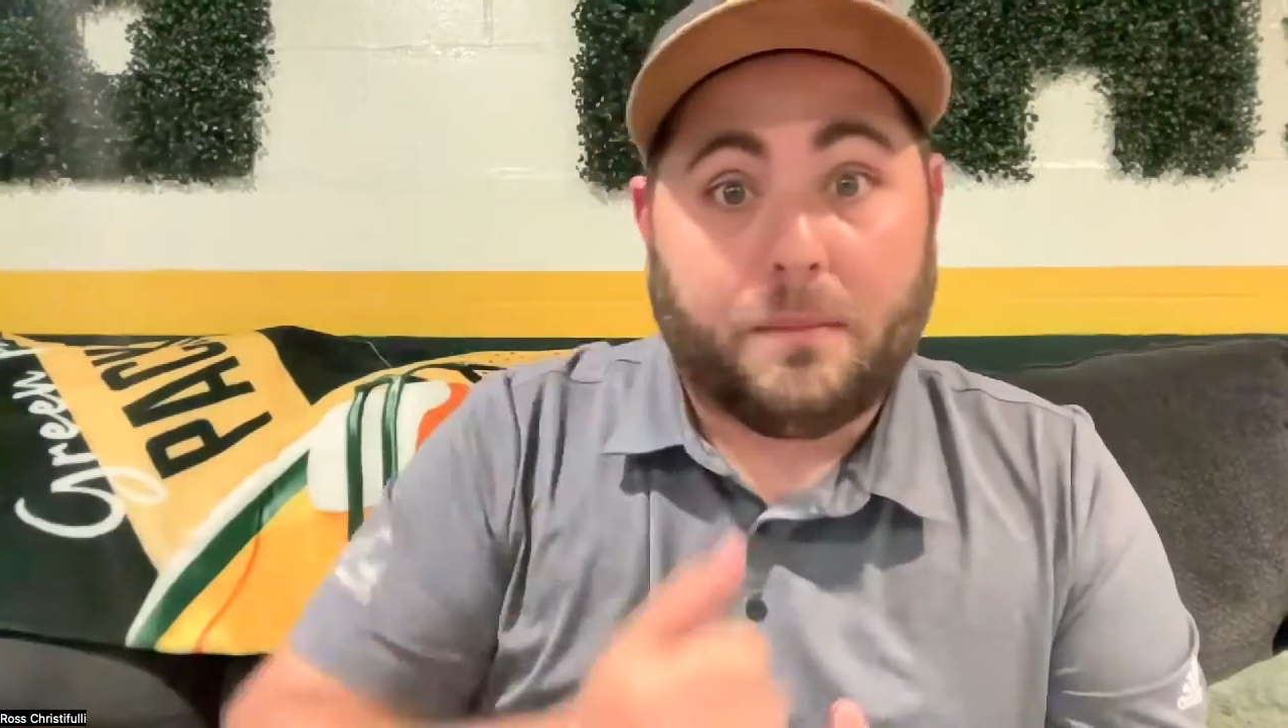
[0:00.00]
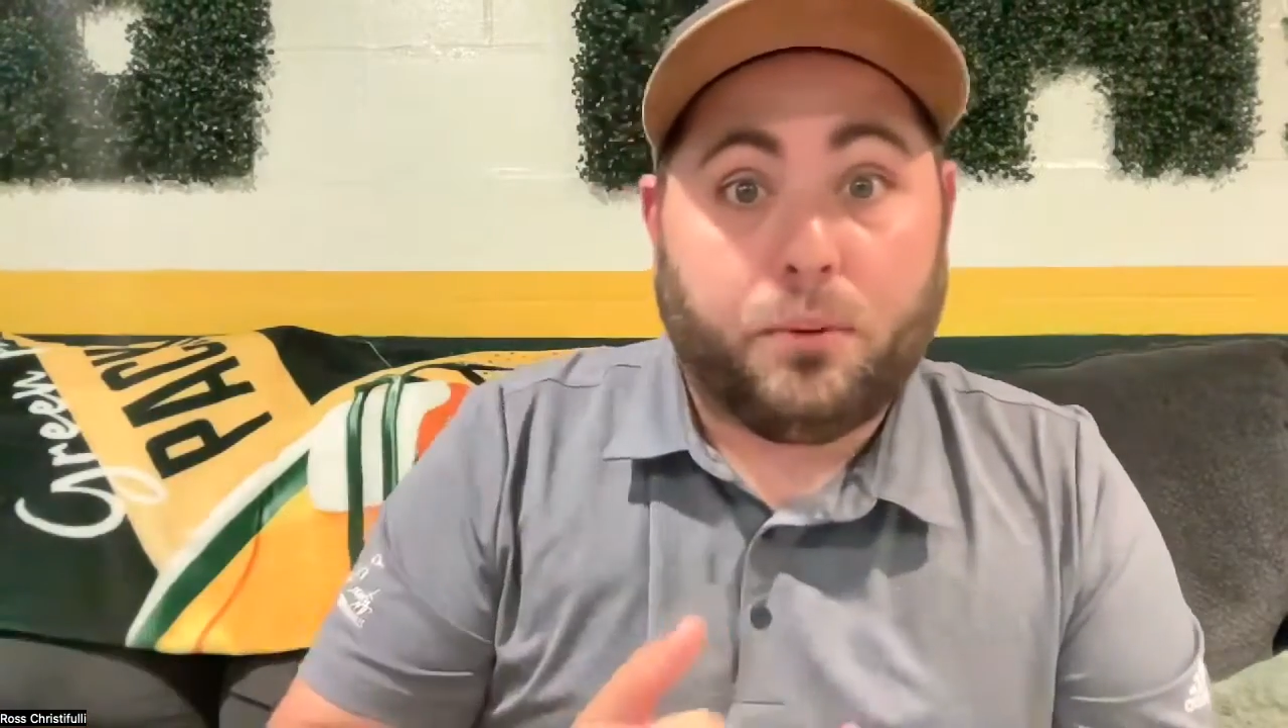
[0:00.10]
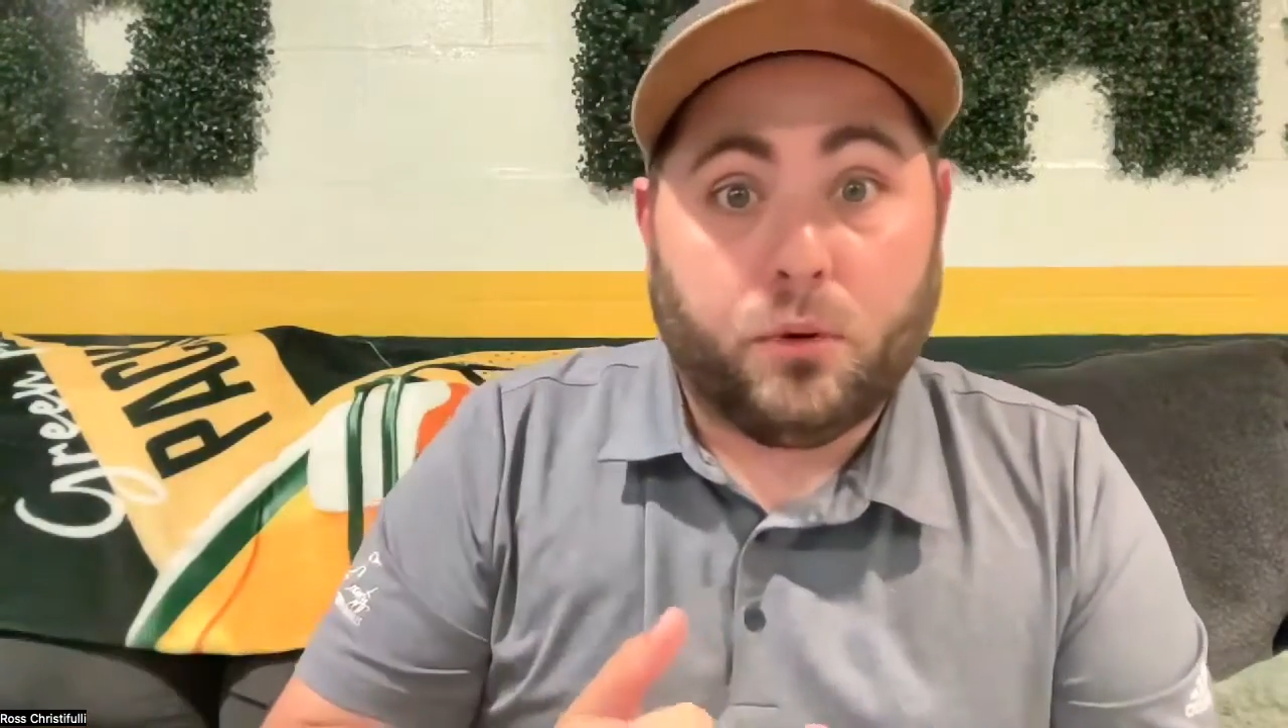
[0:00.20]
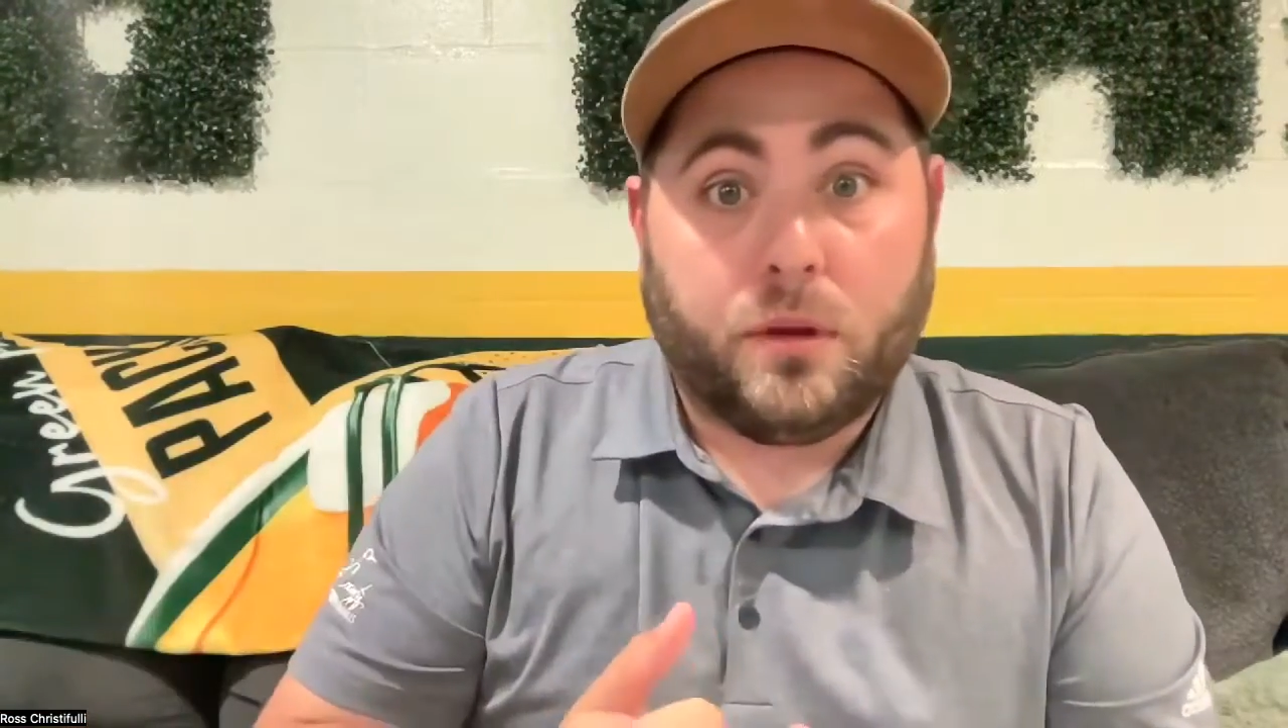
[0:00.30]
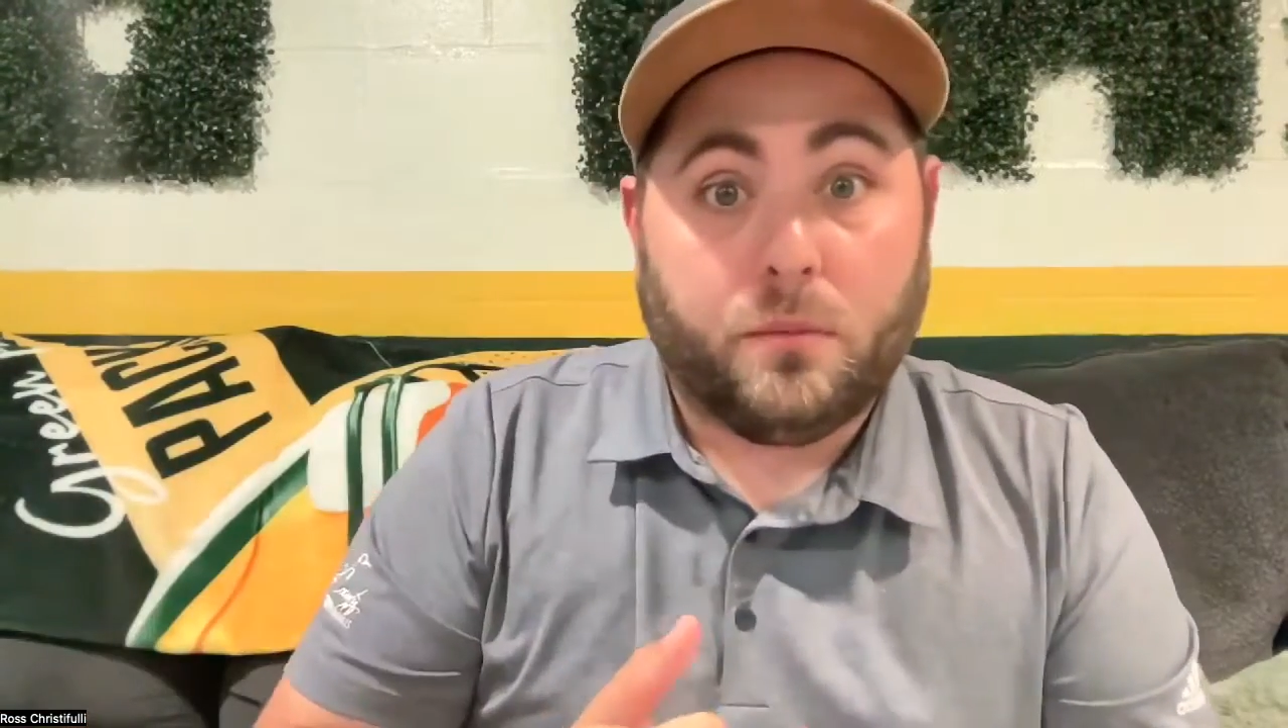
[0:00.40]

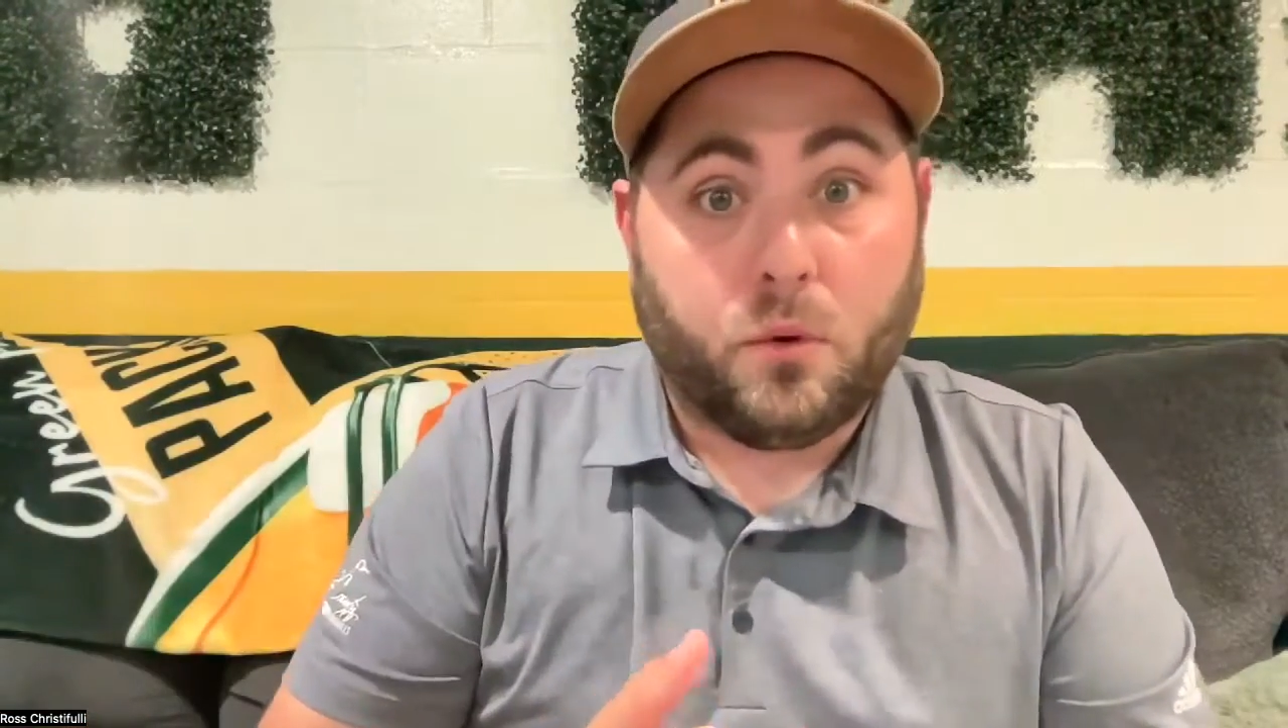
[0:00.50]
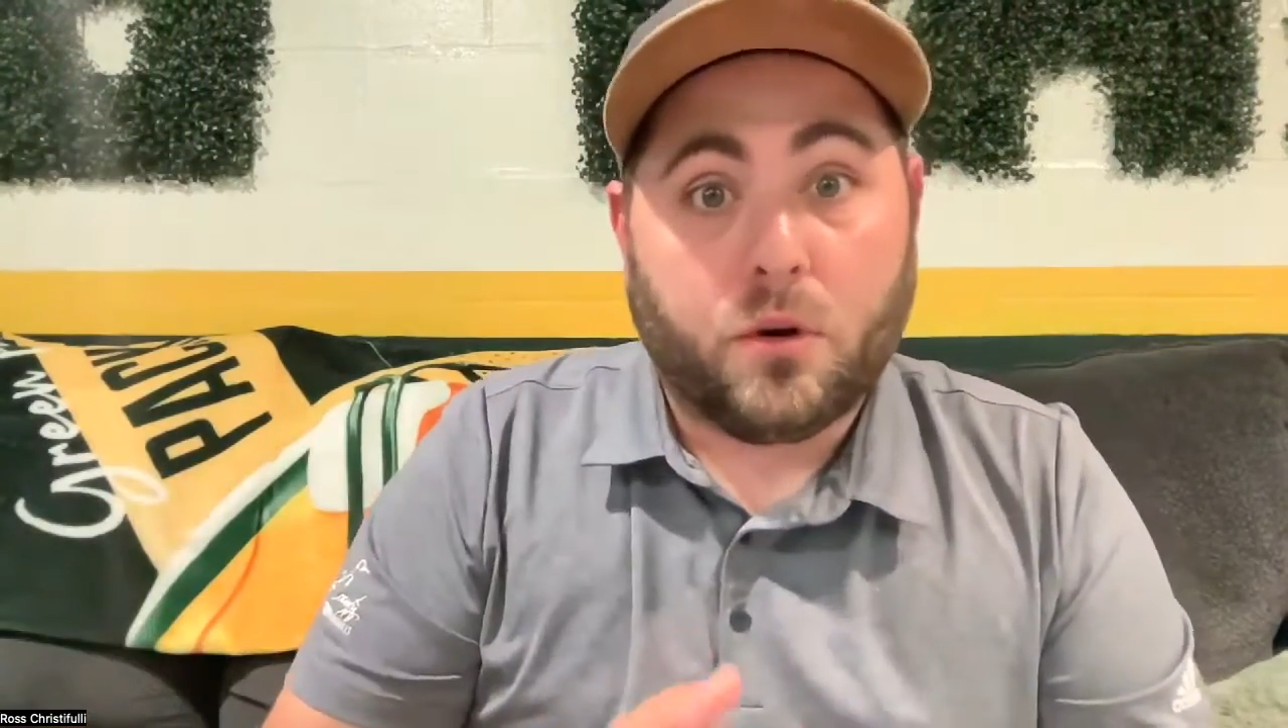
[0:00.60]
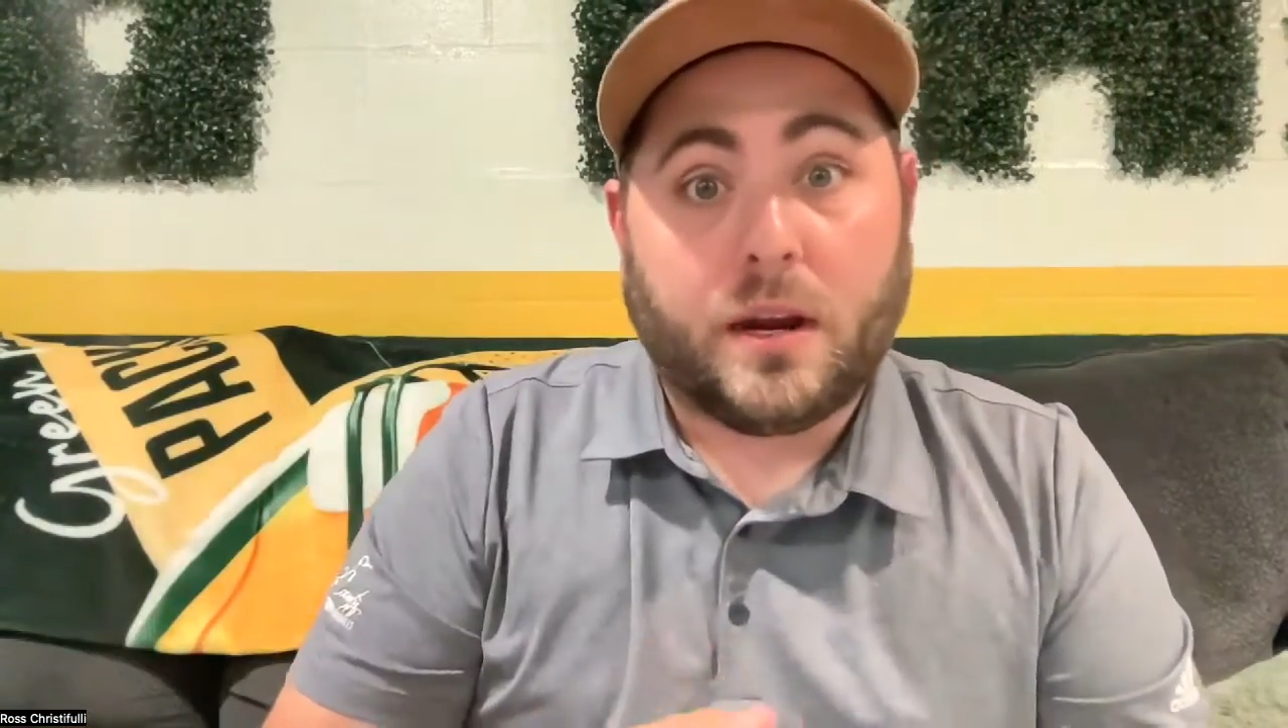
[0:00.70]
pull in more